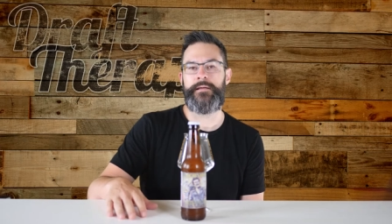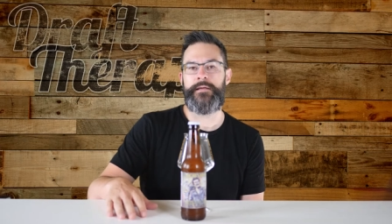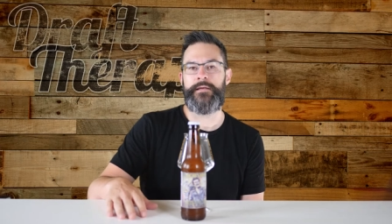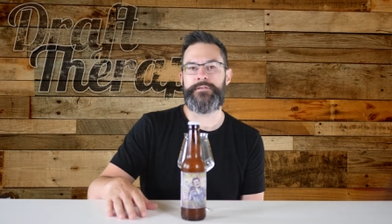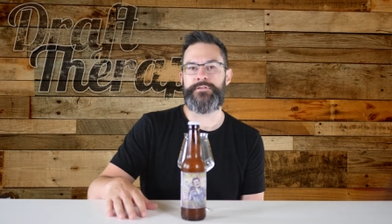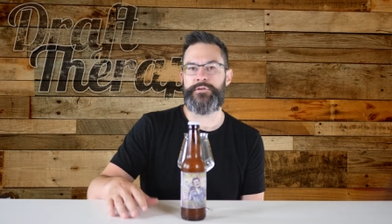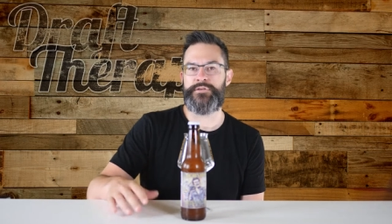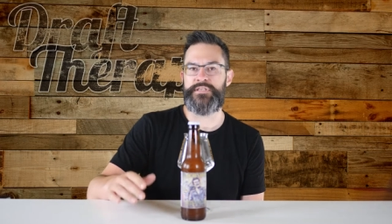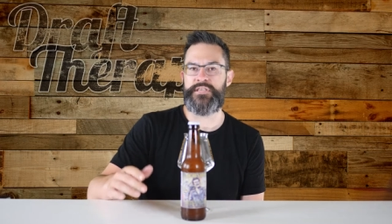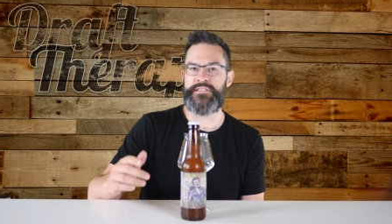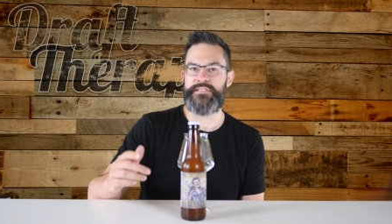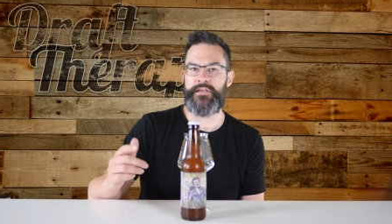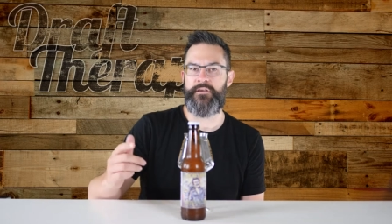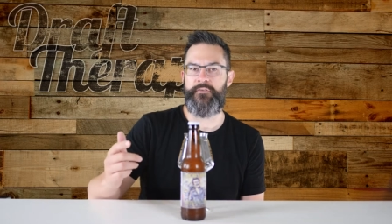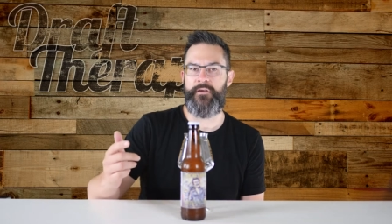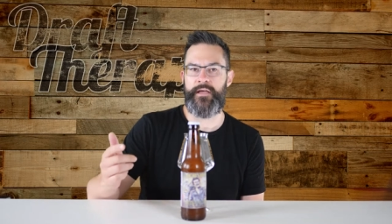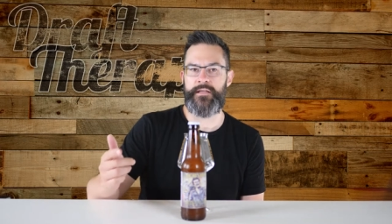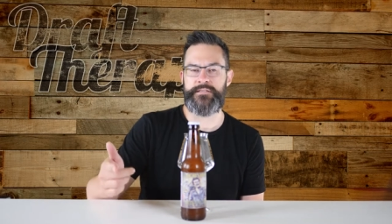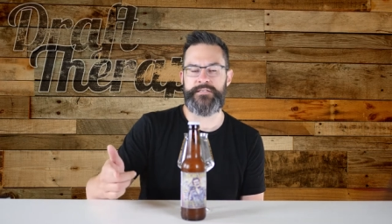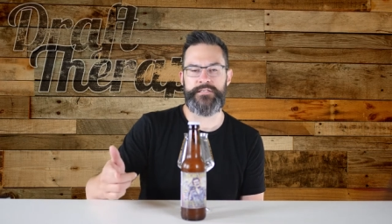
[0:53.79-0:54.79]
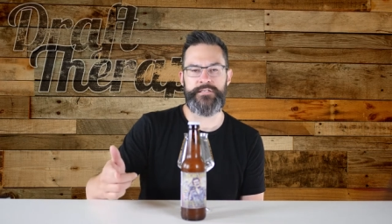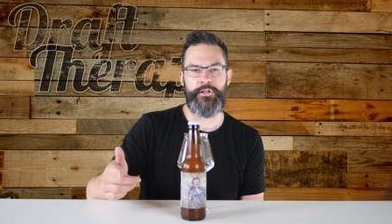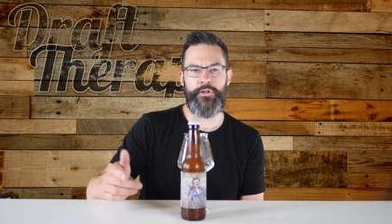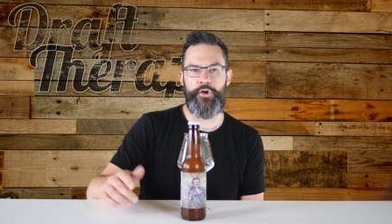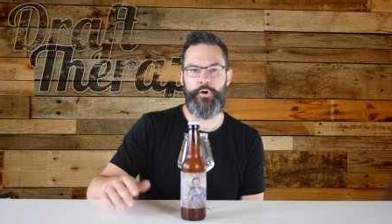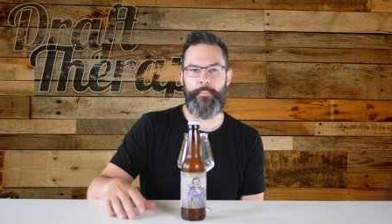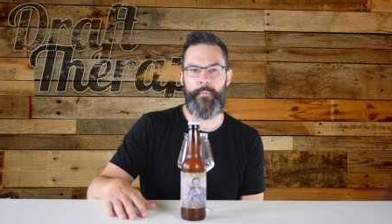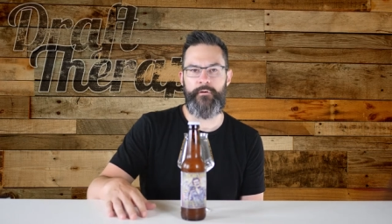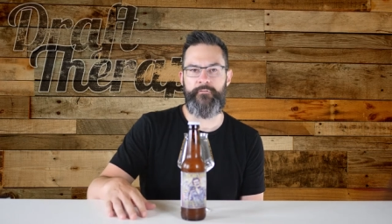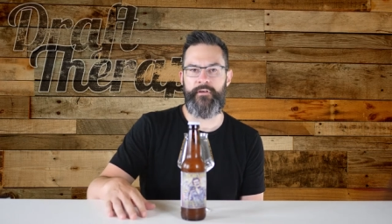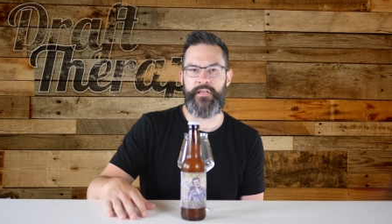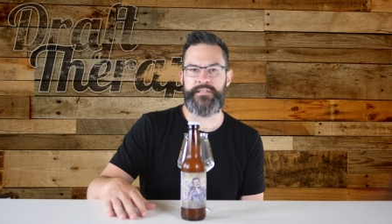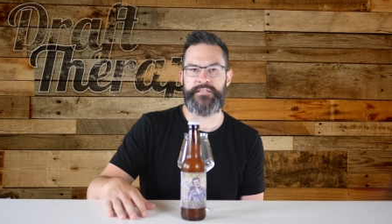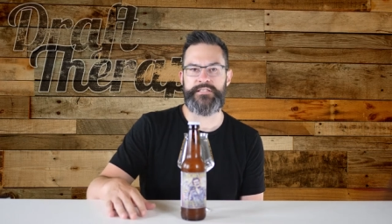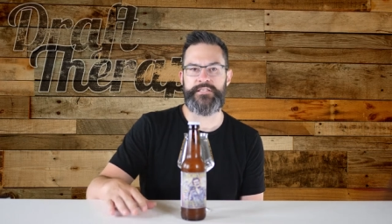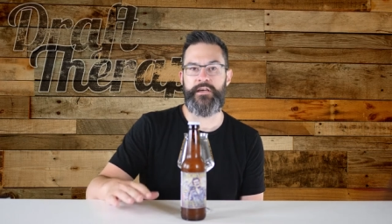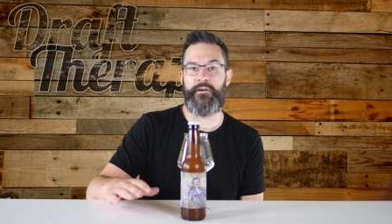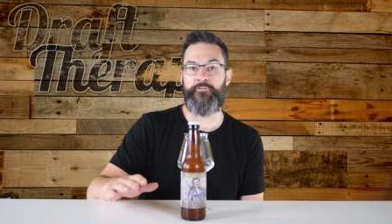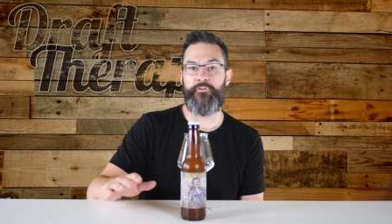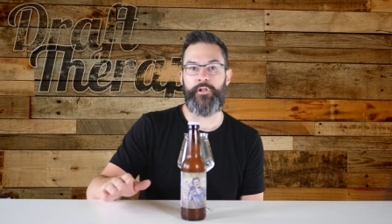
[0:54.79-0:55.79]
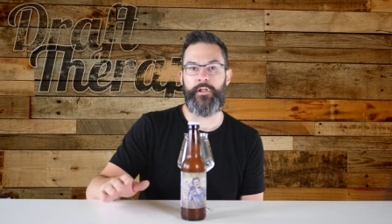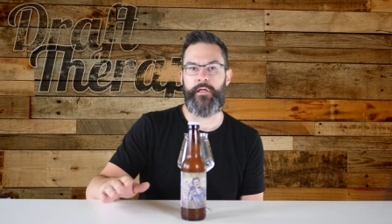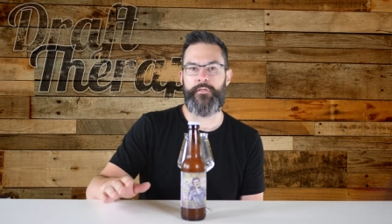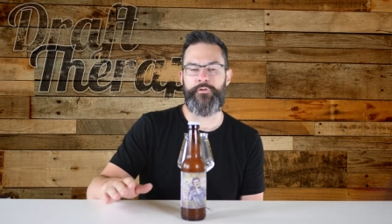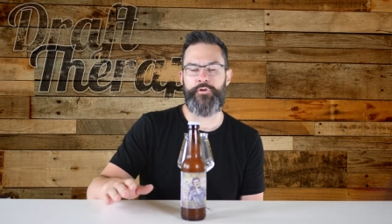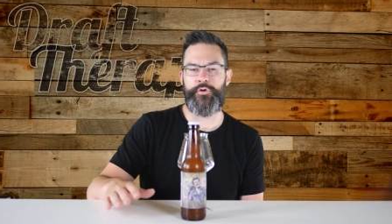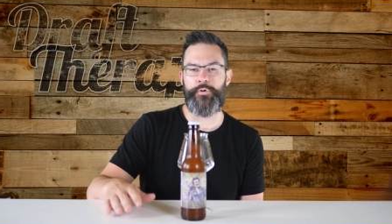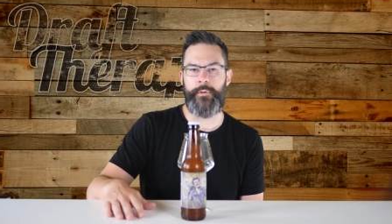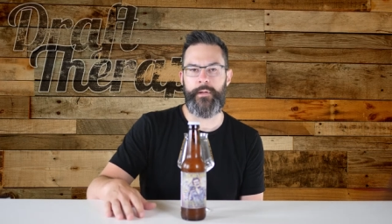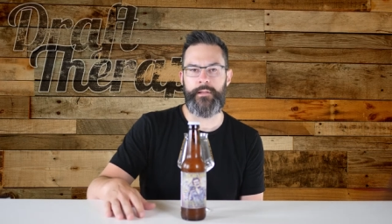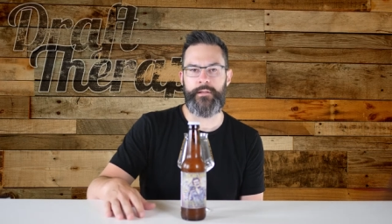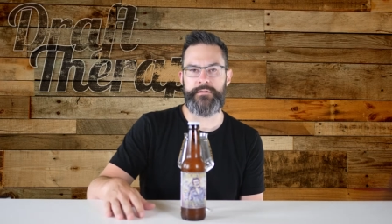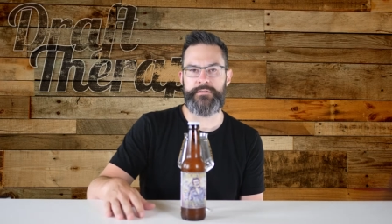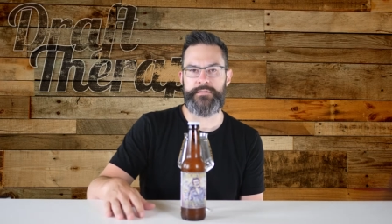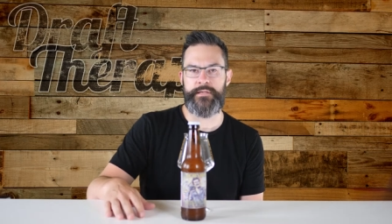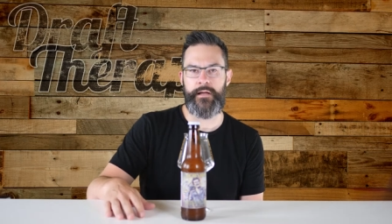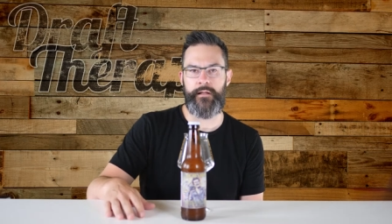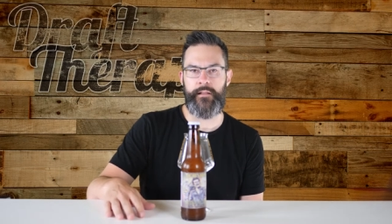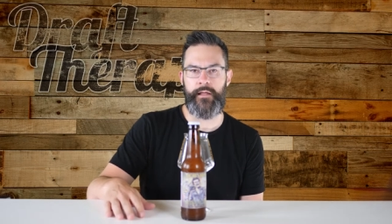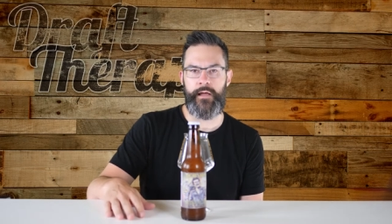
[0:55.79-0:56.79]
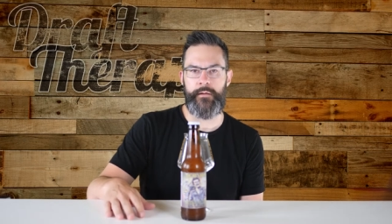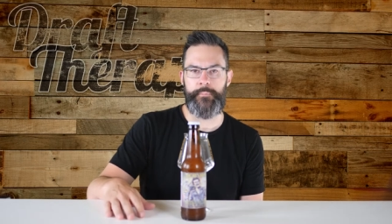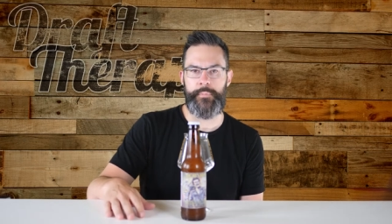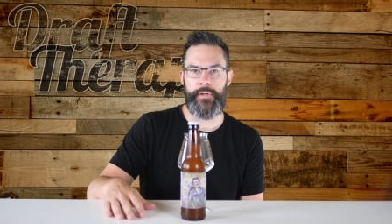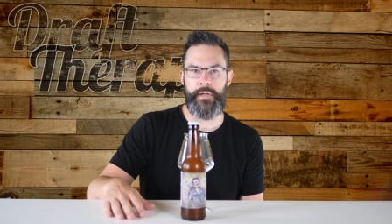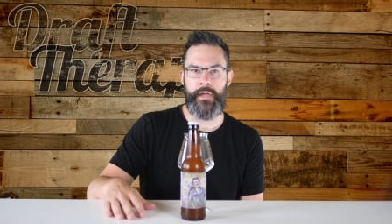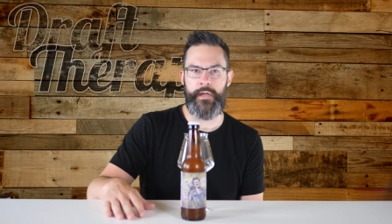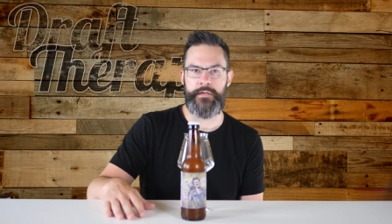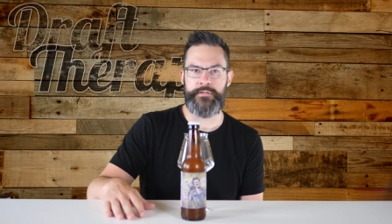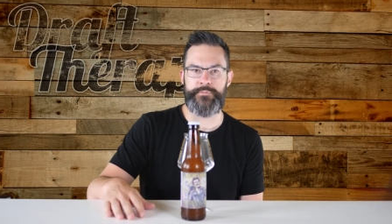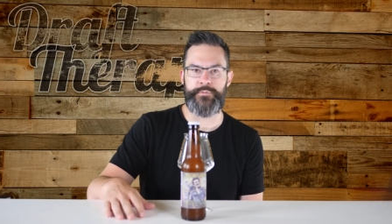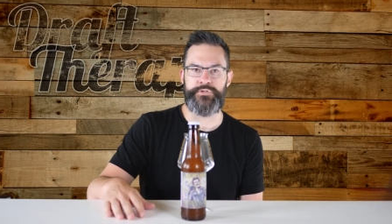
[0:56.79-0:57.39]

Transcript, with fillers: So since I've had Slurm, I've had several other New England style I P As,